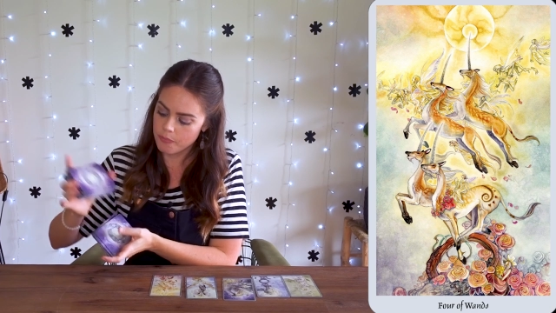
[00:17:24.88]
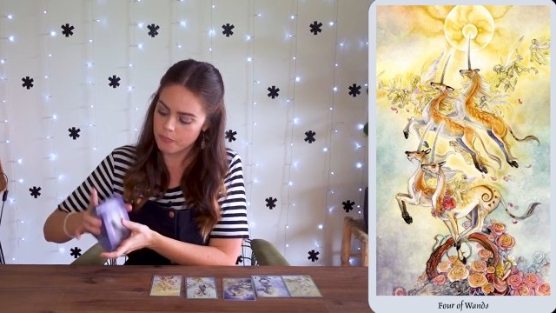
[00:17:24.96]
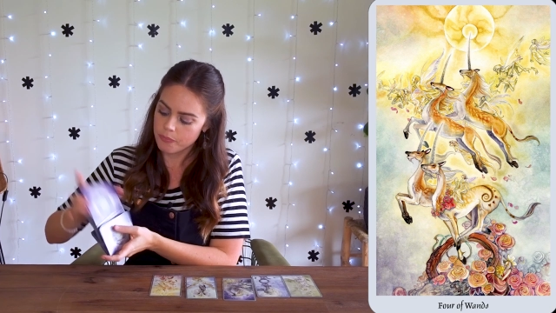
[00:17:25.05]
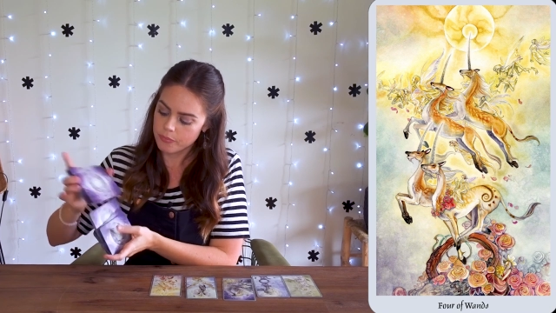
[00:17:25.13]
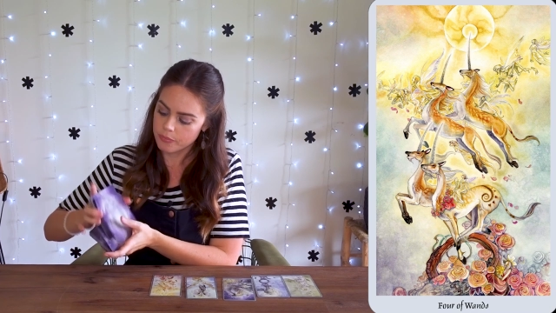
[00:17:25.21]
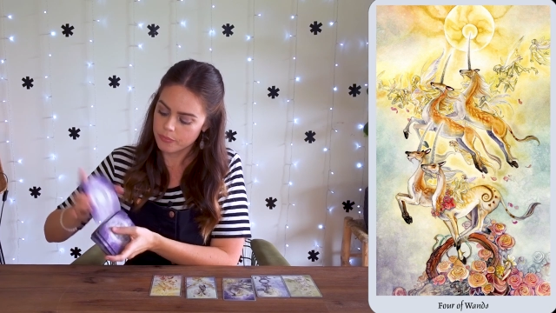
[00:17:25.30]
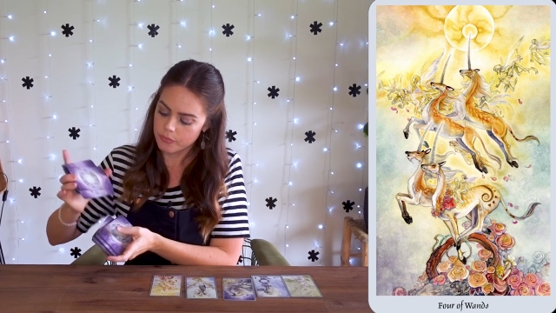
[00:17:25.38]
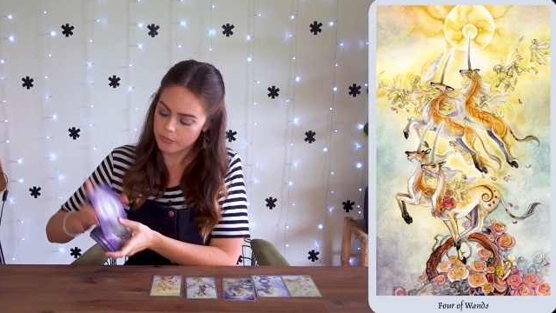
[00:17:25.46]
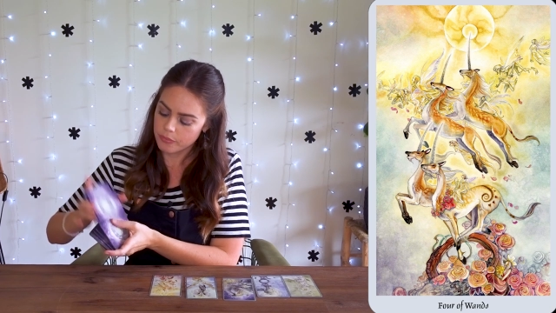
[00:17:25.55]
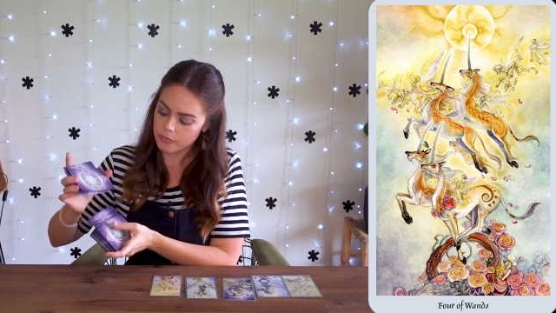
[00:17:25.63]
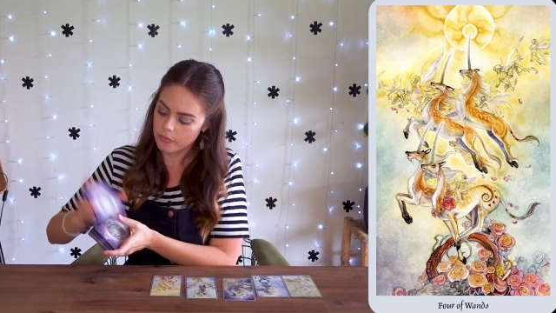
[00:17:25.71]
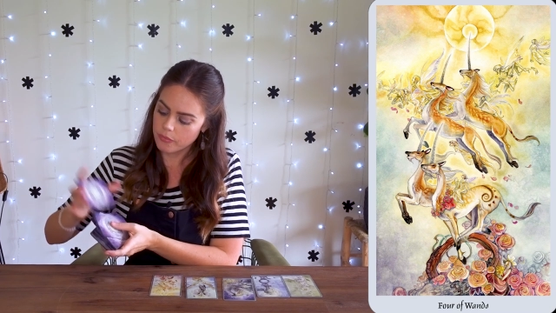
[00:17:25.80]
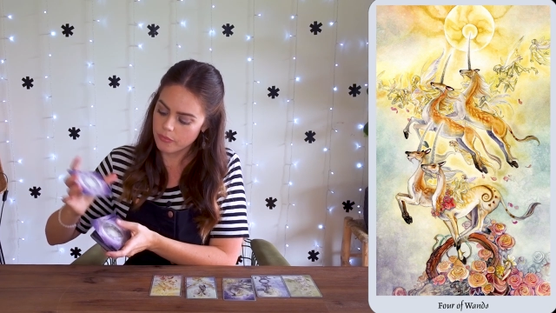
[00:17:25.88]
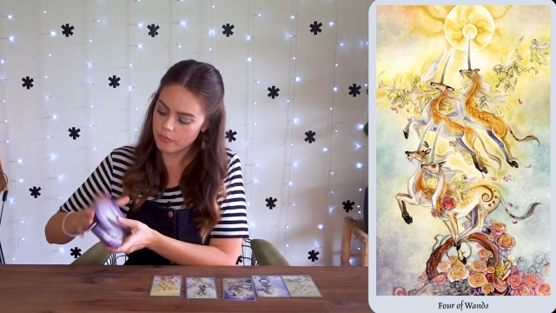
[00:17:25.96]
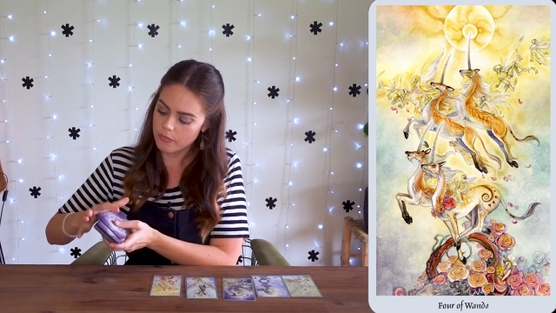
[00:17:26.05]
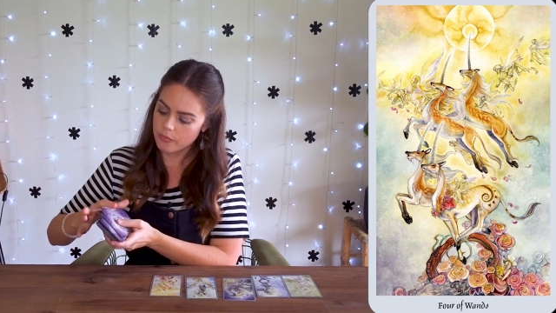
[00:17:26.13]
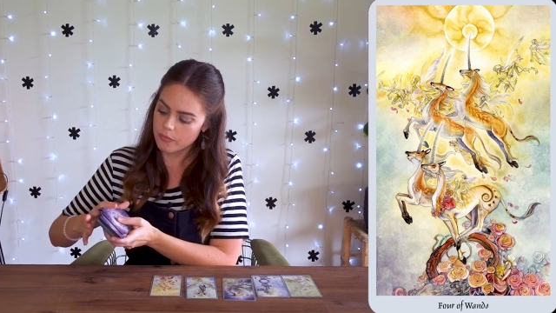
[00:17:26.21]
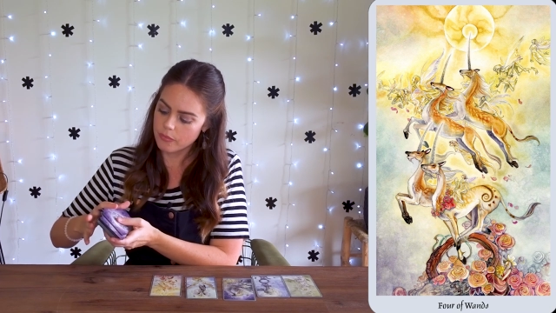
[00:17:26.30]

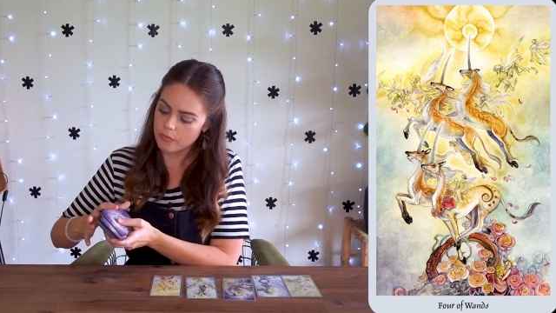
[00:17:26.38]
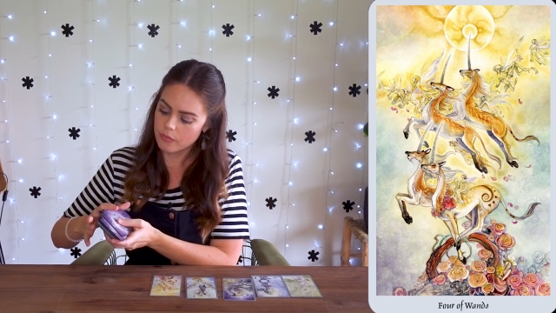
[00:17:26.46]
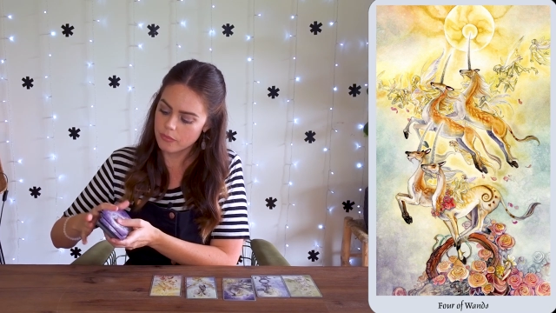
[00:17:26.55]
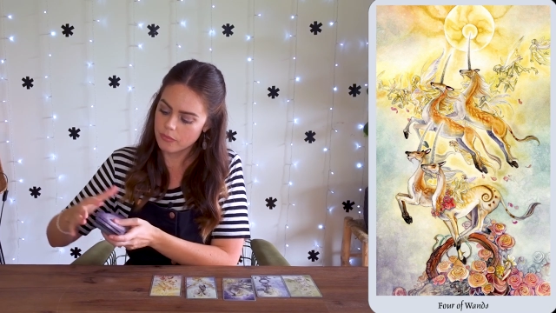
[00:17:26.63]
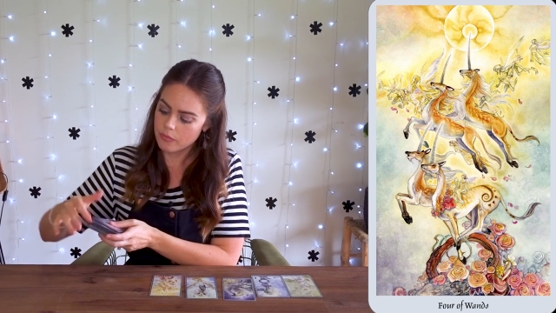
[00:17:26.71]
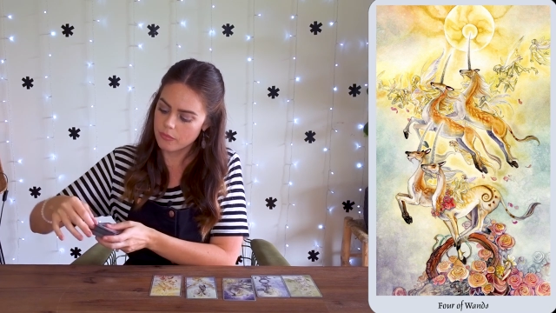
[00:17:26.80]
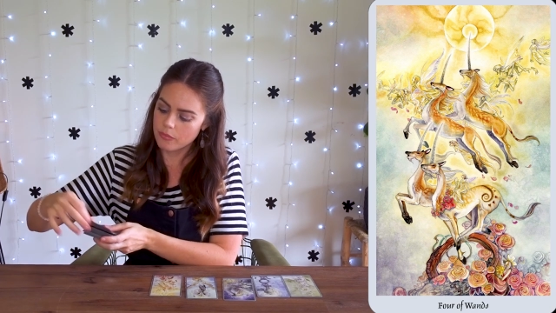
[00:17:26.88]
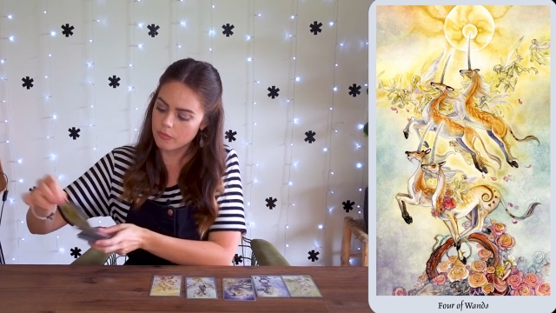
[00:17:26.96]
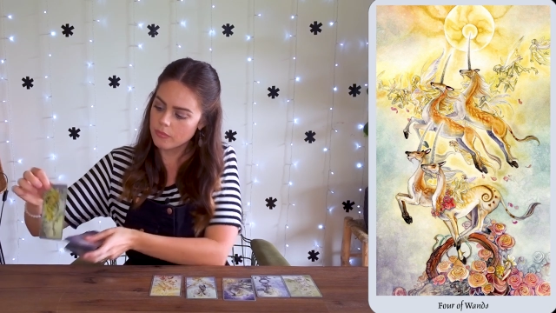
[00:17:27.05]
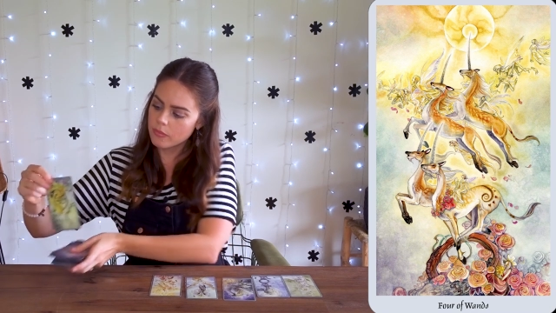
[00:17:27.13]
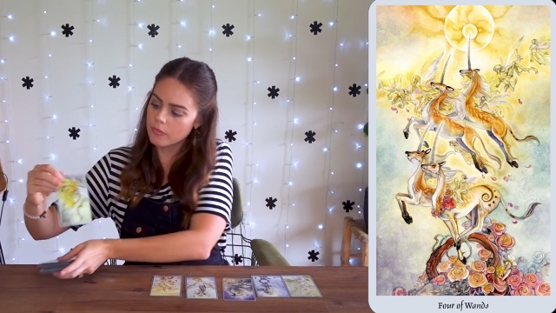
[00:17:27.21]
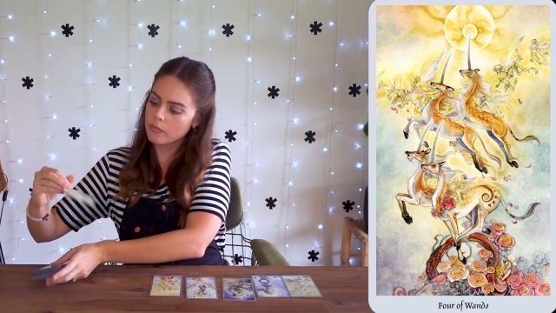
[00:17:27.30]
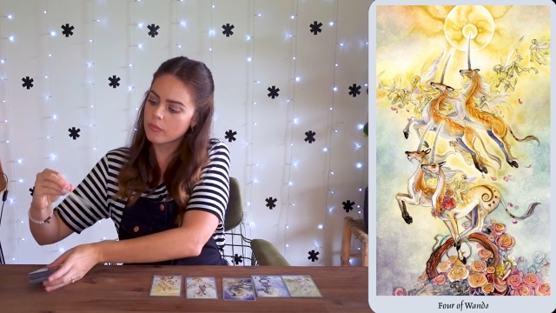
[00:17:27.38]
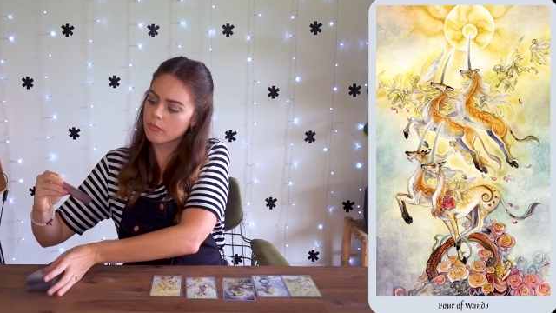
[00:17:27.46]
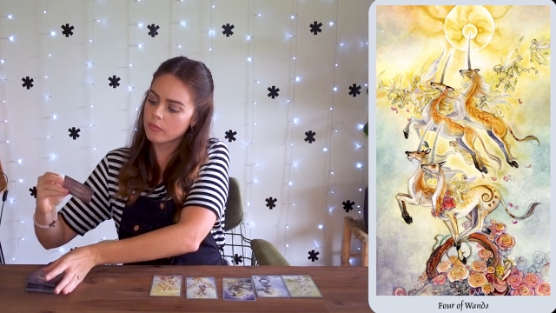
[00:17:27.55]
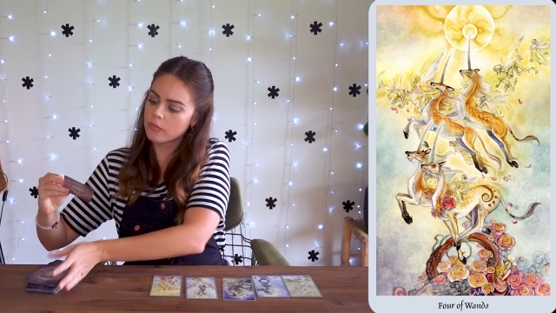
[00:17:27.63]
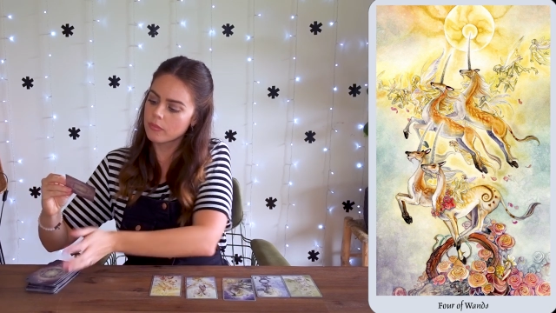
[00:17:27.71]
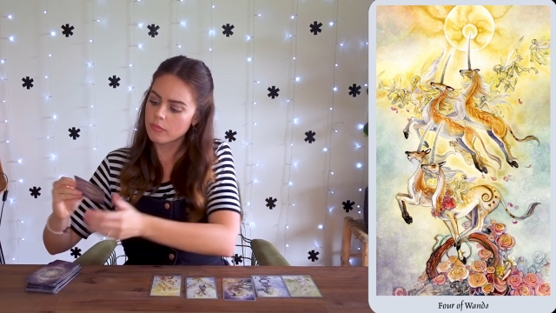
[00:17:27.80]

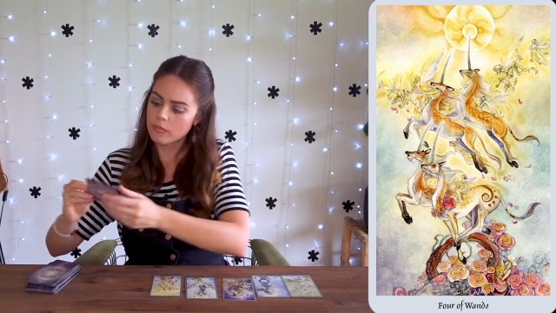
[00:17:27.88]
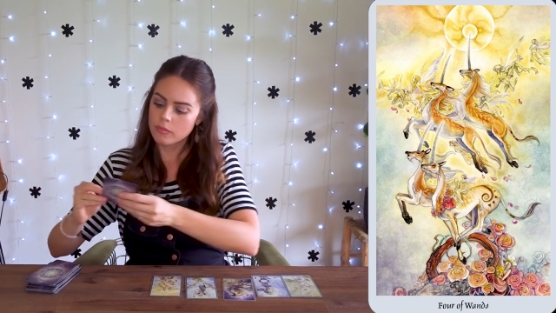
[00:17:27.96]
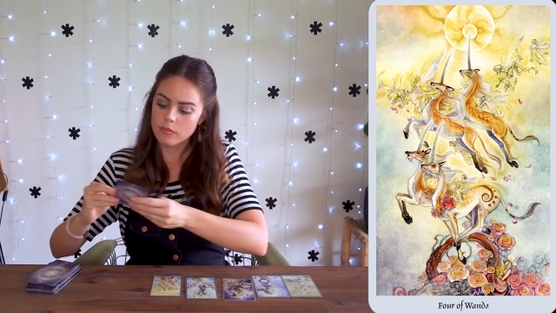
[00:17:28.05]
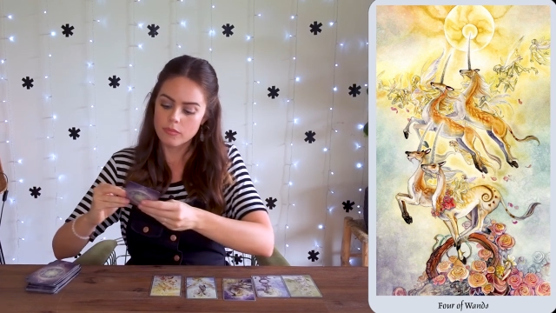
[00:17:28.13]
No one is speaking in this clip.